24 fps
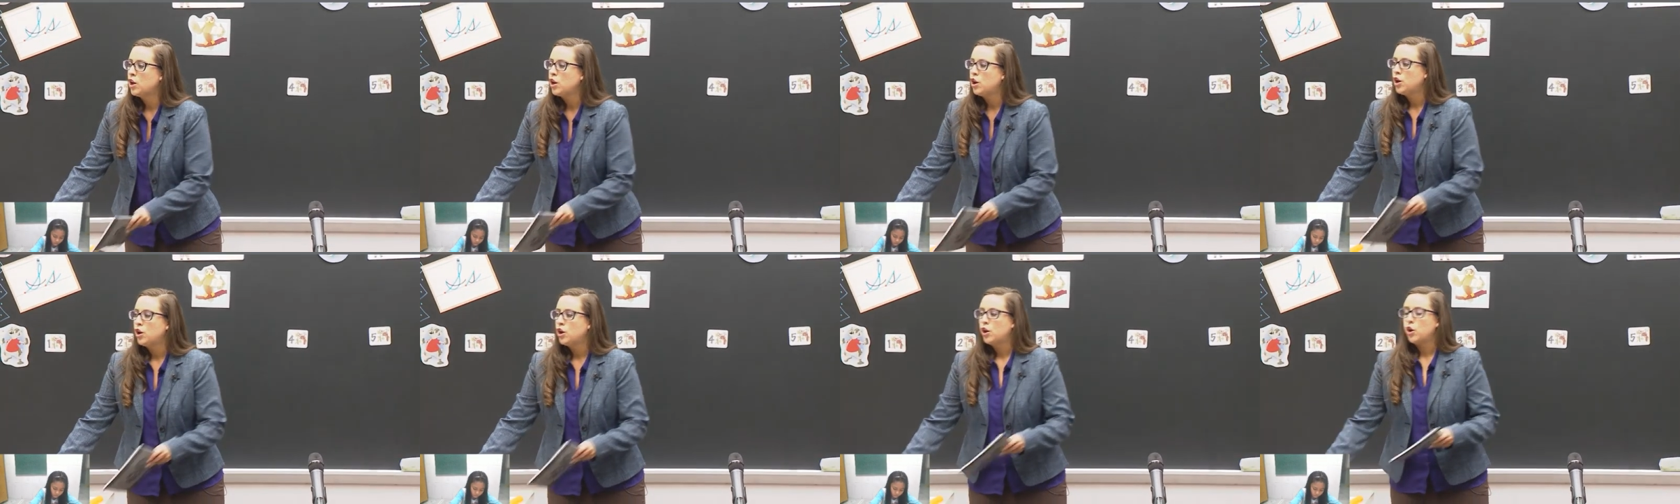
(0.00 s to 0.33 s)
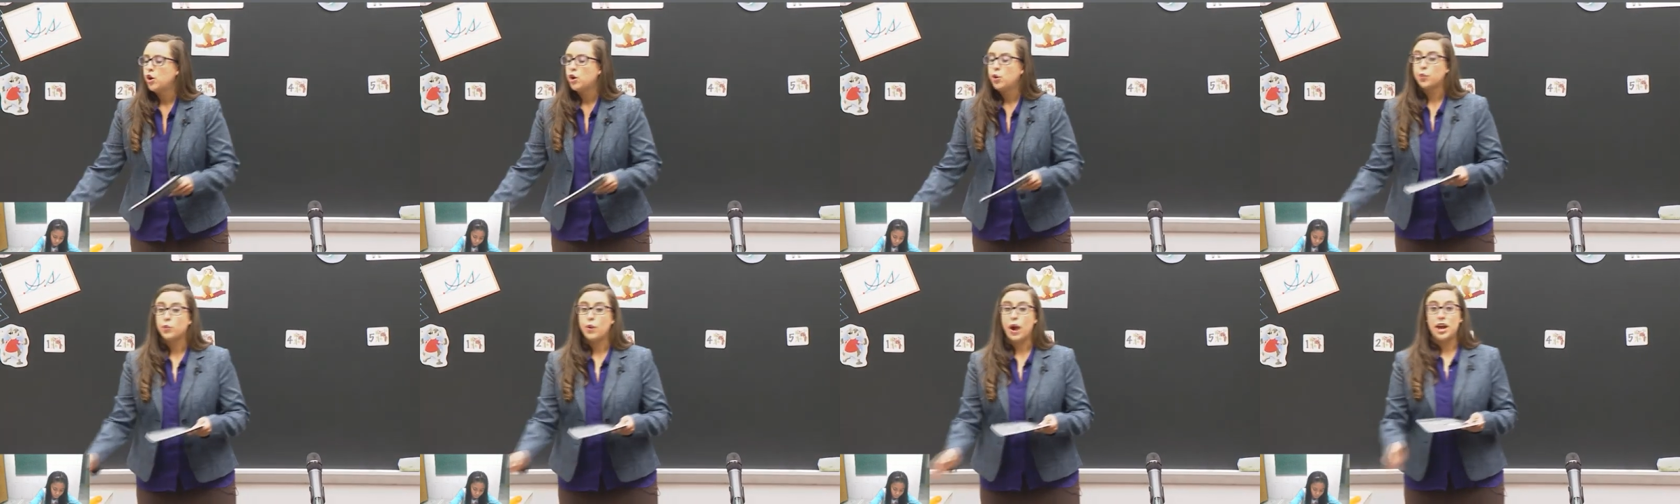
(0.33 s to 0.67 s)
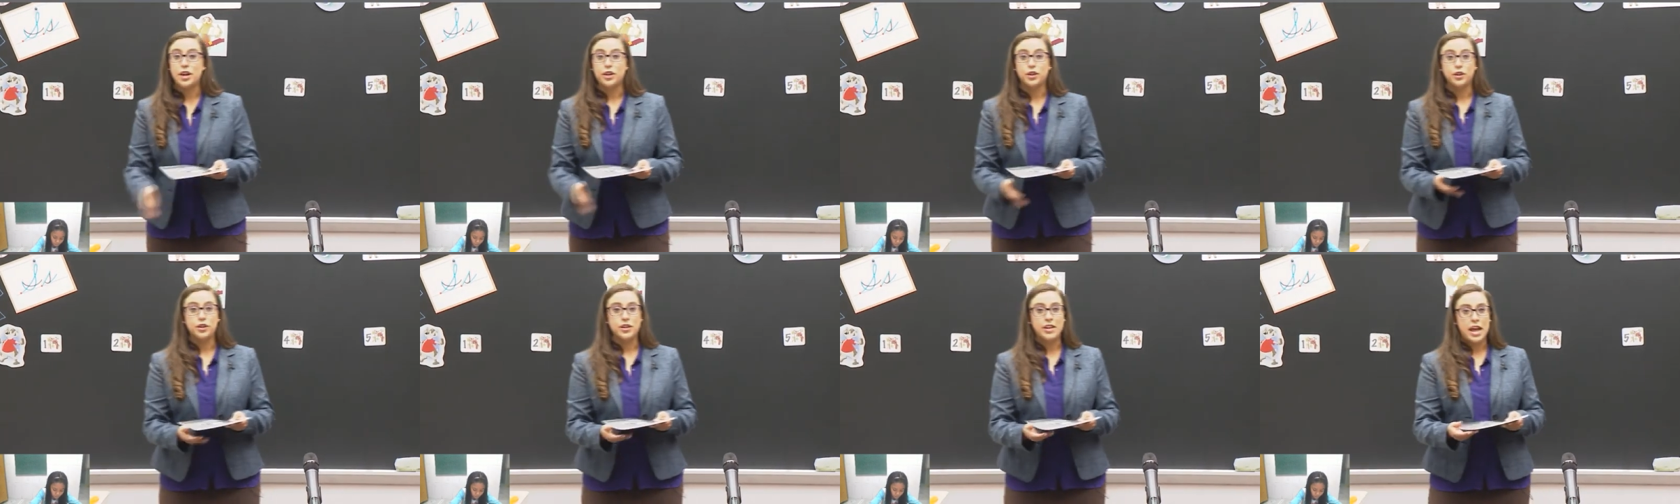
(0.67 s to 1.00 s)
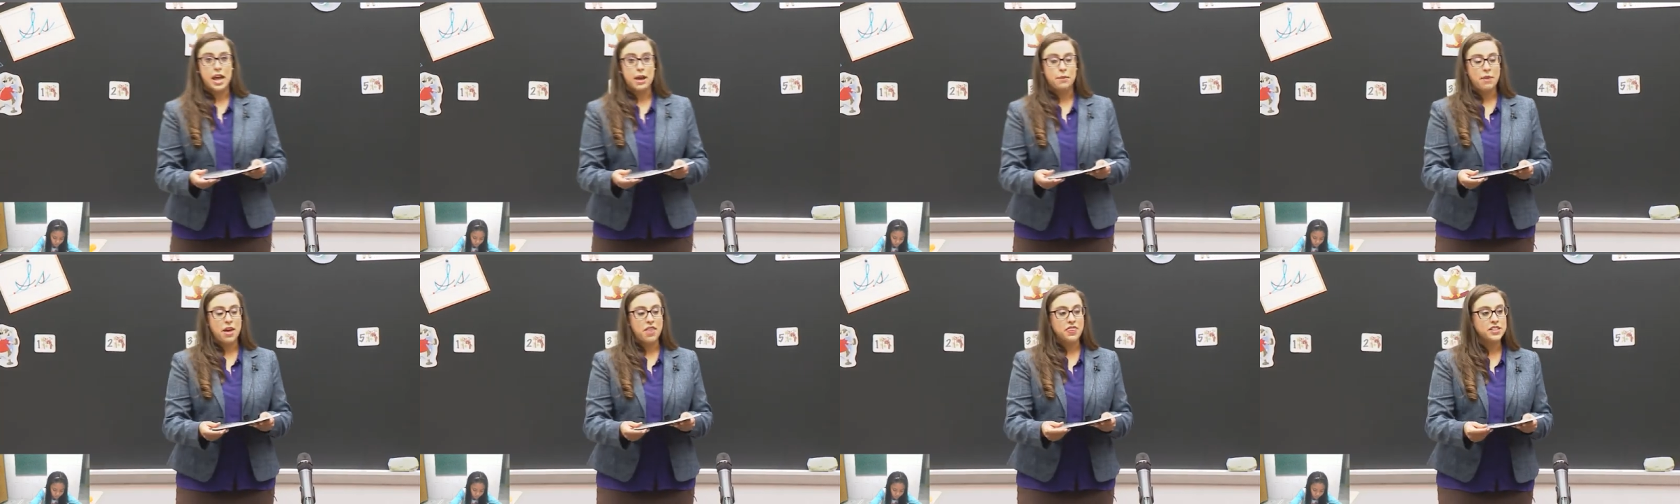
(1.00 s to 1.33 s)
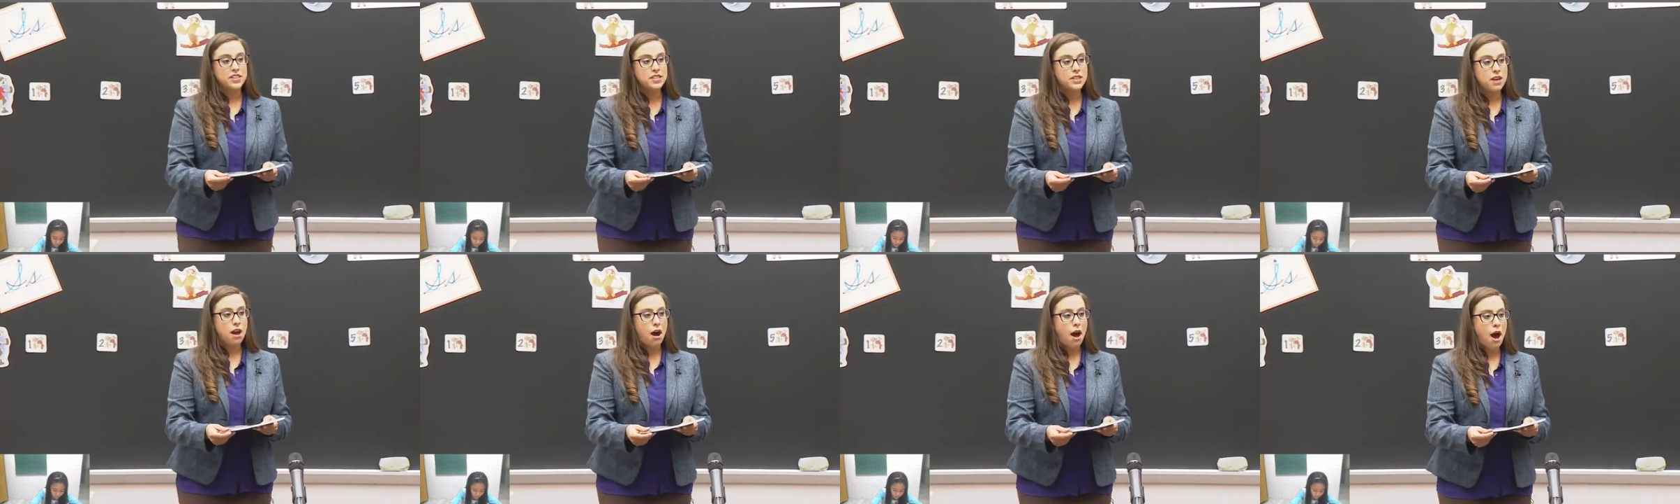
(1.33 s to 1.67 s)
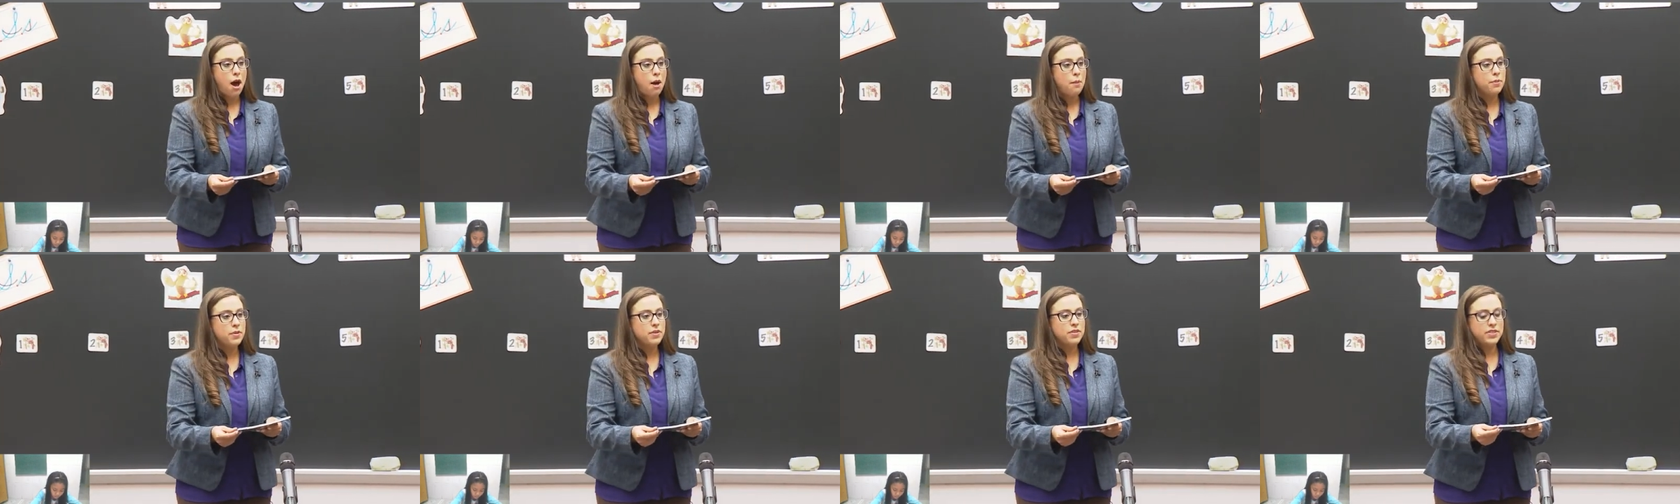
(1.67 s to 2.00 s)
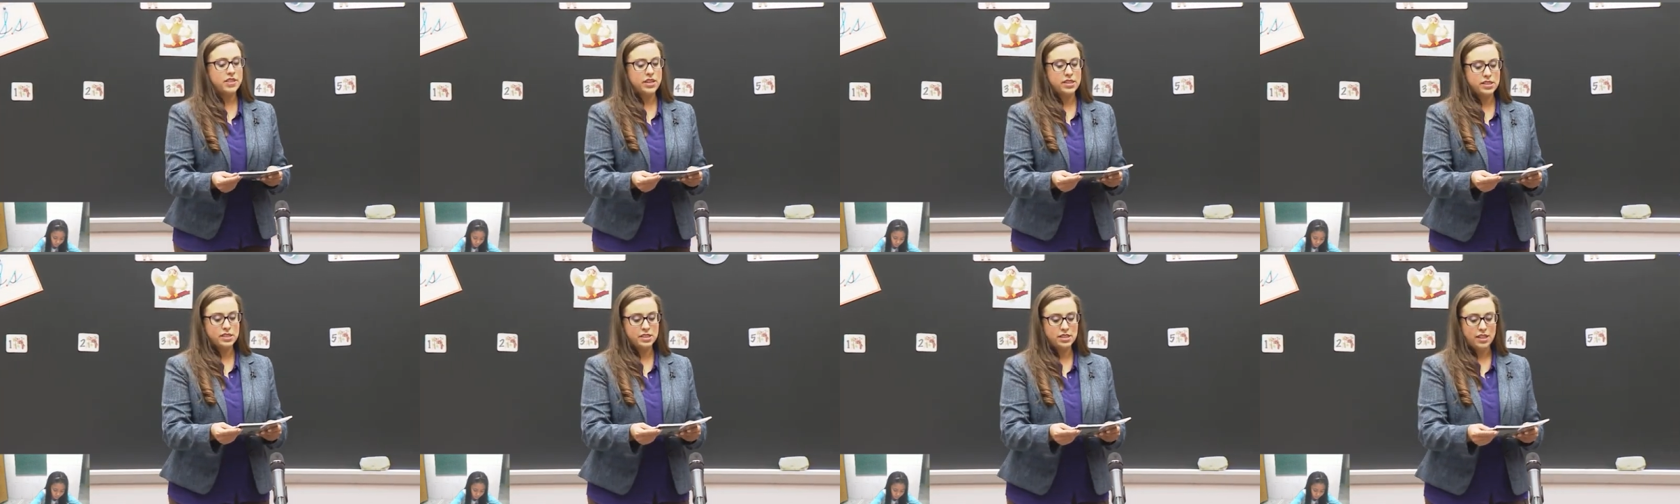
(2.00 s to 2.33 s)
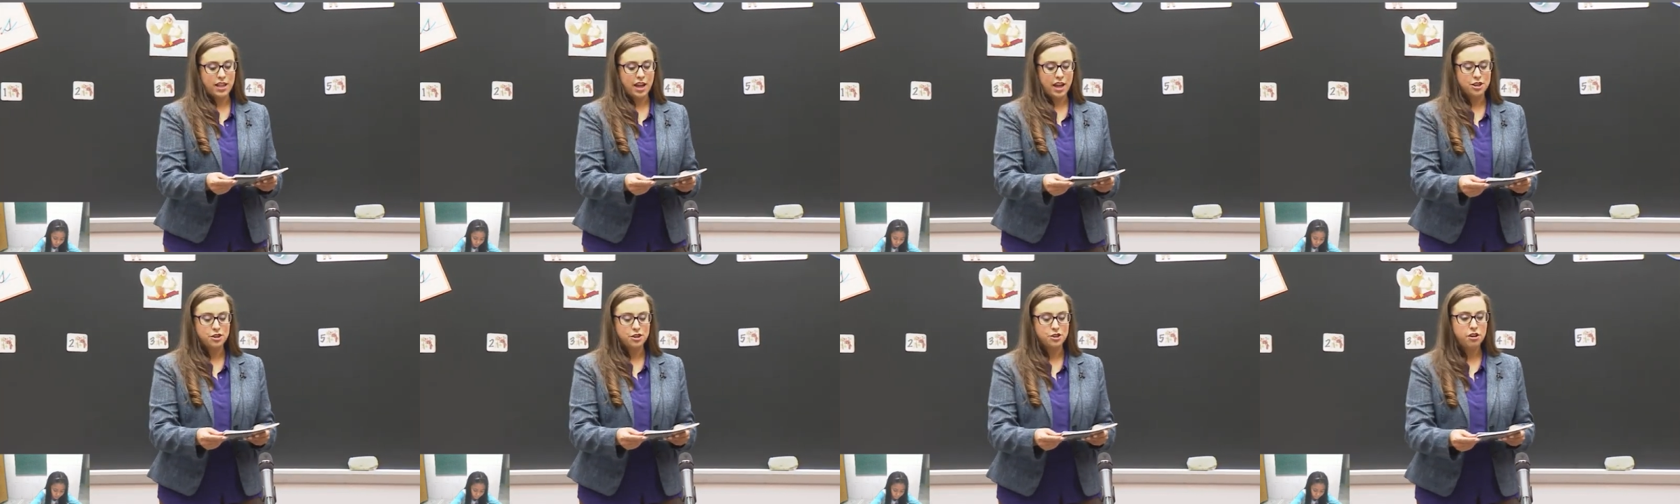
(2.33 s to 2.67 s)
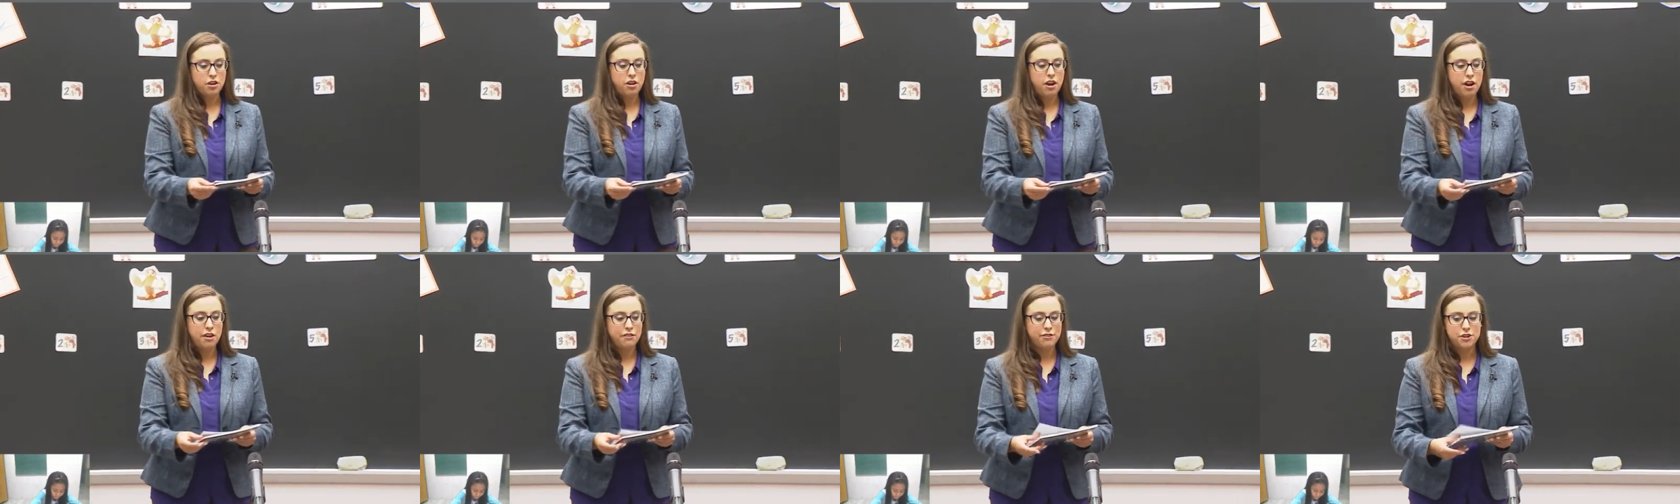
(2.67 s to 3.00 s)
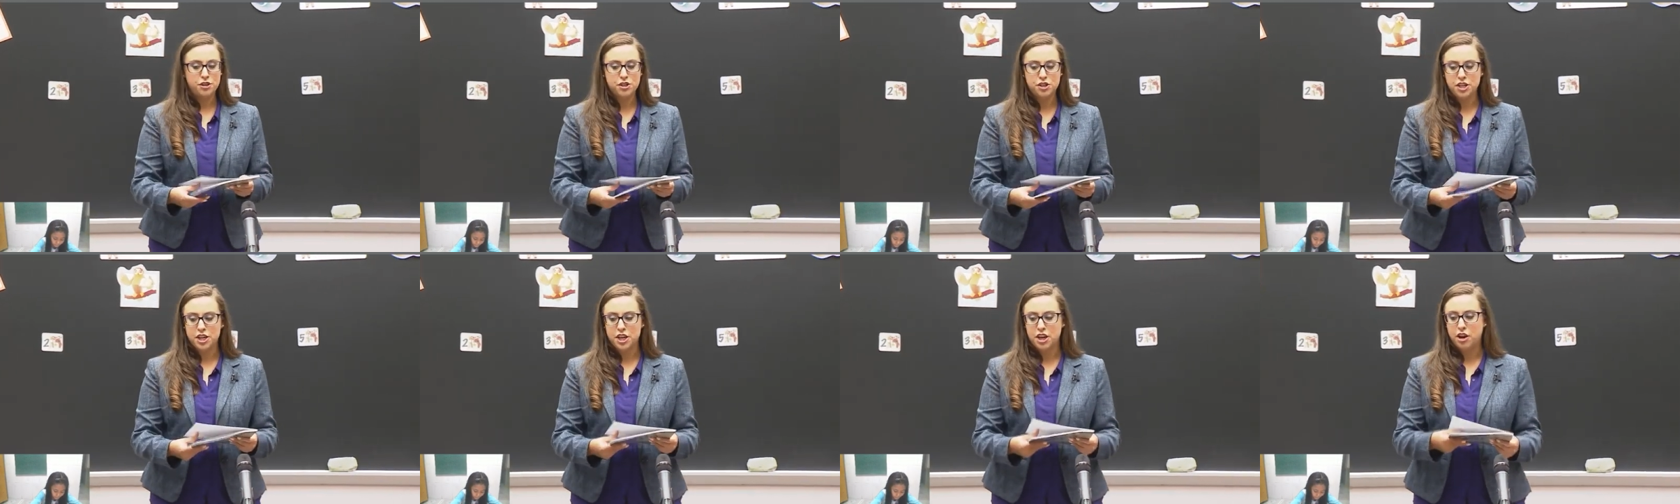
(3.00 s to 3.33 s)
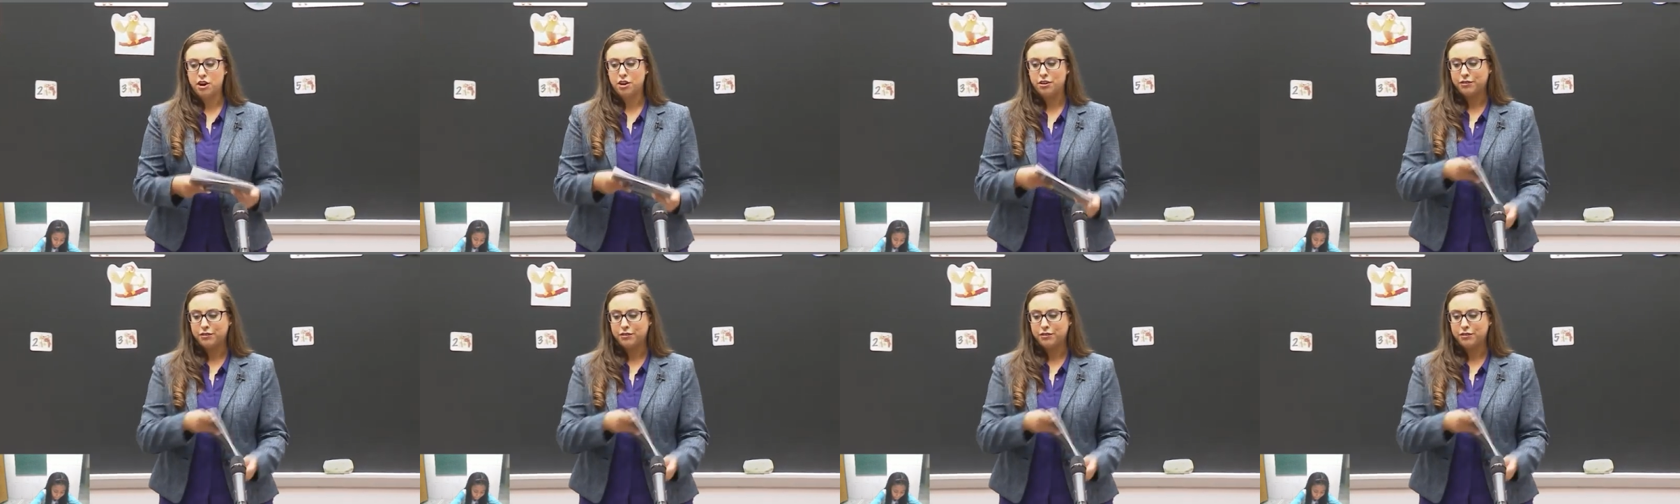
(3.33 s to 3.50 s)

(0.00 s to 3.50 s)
Write your name at the top, then slide your cover sheet over your